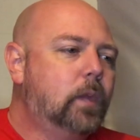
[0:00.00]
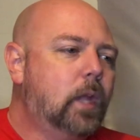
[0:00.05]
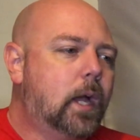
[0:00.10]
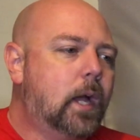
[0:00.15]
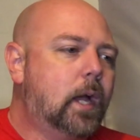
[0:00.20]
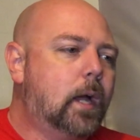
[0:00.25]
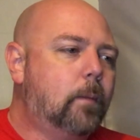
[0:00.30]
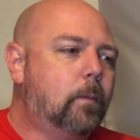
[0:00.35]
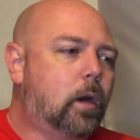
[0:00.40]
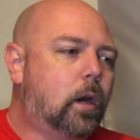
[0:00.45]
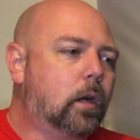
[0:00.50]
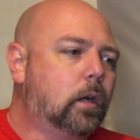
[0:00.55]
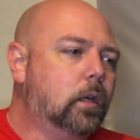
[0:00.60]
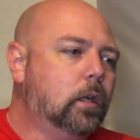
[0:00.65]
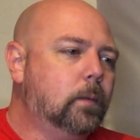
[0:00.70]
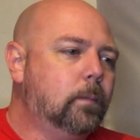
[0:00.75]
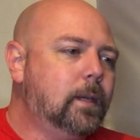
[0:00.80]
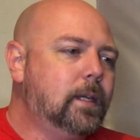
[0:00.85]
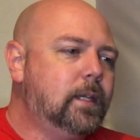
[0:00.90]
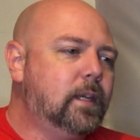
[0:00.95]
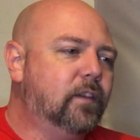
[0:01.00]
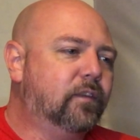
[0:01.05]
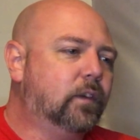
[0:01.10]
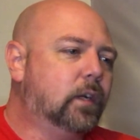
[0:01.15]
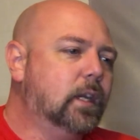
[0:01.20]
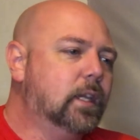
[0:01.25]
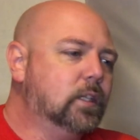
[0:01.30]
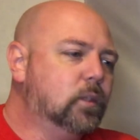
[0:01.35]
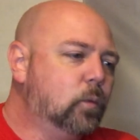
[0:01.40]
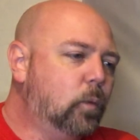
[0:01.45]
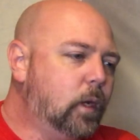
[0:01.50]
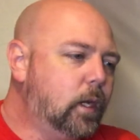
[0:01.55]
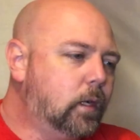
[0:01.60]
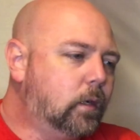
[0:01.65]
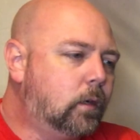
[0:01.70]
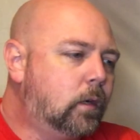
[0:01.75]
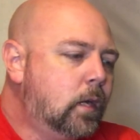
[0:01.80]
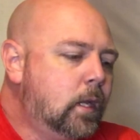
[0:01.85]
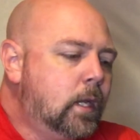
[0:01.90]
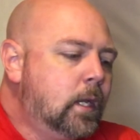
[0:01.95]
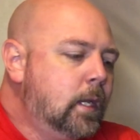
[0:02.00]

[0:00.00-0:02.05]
are going to be different as well.